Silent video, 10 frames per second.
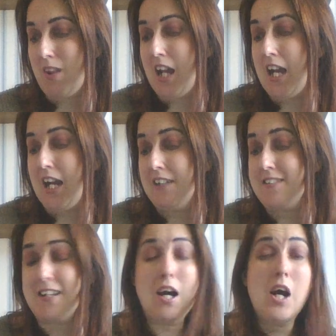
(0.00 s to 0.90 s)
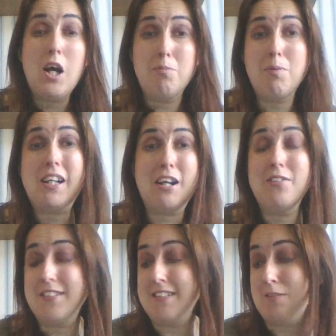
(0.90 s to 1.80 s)
and I hope it
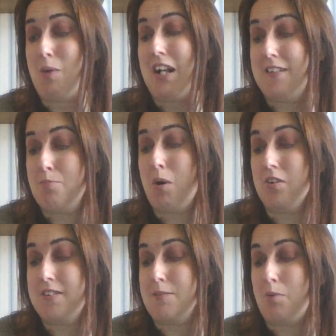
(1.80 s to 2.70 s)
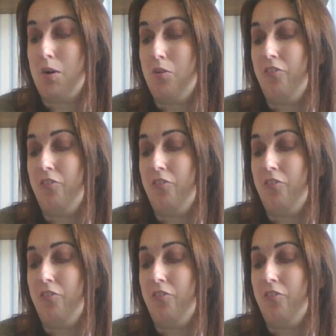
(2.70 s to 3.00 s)
goes as well as possible